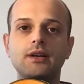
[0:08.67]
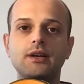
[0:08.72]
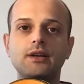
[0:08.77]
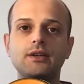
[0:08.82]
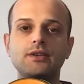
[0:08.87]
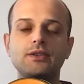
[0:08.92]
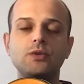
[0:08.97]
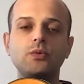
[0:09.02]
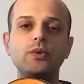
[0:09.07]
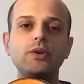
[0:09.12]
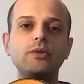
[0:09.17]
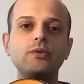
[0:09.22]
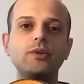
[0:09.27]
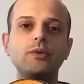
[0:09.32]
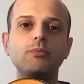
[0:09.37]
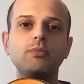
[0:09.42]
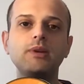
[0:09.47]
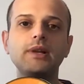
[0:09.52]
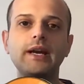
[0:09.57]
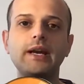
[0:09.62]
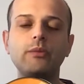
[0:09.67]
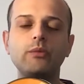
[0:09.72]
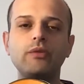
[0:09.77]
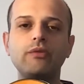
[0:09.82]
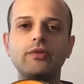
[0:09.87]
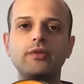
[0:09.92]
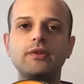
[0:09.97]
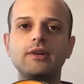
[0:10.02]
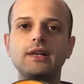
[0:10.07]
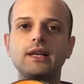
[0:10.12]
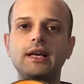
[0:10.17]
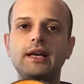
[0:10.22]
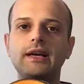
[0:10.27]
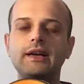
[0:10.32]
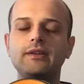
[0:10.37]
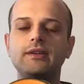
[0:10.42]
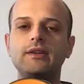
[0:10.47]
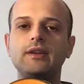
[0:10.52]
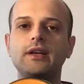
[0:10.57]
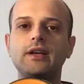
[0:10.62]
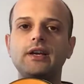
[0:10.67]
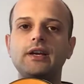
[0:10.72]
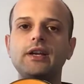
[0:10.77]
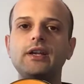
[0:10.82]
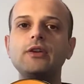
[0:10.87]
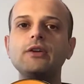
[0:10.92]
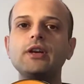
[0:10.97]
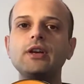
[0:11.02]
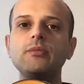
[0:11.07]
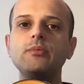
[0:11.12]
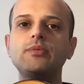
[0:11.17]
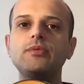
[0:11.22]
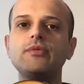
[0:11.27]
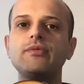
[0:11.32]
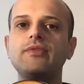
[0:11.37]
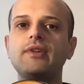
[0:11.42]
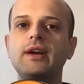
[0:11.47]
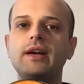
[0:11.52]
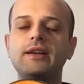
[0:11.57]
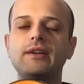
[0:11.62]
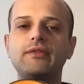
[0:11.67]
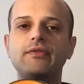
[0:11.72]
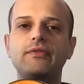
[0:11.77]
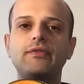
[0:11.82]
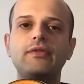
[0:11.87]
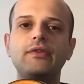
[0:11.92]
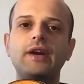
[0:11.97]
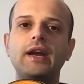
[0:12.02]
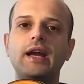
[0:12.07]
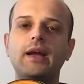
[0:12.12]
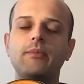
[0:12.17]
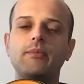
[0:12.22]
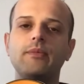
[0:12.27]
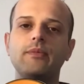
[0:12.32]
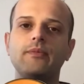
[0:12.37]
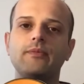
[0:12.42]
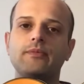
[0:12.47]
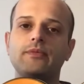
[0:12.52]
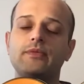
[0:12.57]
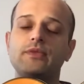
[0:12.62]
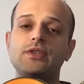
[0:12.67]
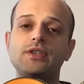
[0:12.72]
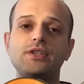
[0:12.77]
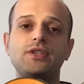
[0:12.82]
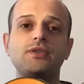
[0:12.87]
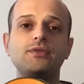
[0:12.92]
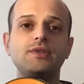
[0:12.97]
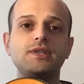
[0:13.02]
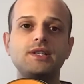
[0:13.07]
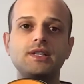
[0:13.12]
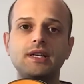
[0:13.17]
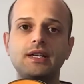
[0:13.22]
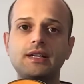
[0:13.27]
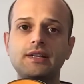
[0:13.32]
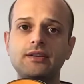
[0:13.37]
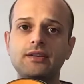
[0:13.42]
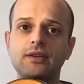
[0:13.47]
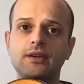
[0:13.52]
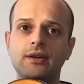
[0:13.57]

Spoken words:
So when you are playing with your client, you can provide a frame just to start